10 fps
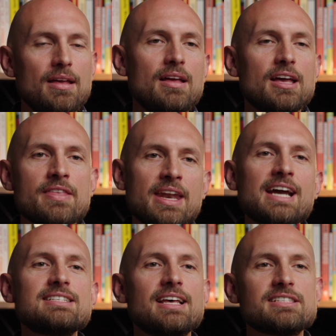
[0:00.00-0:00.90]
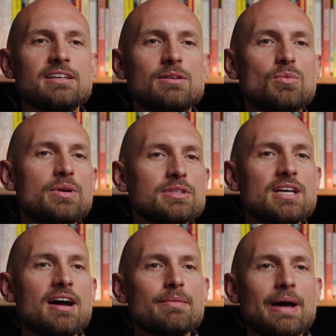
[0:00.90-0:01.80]
In the next lesson, we will
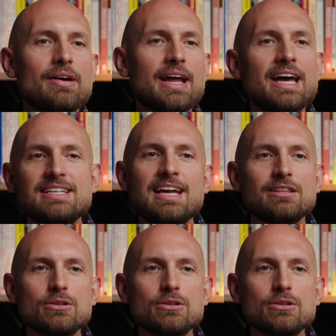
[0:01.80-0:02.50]
talk about how to take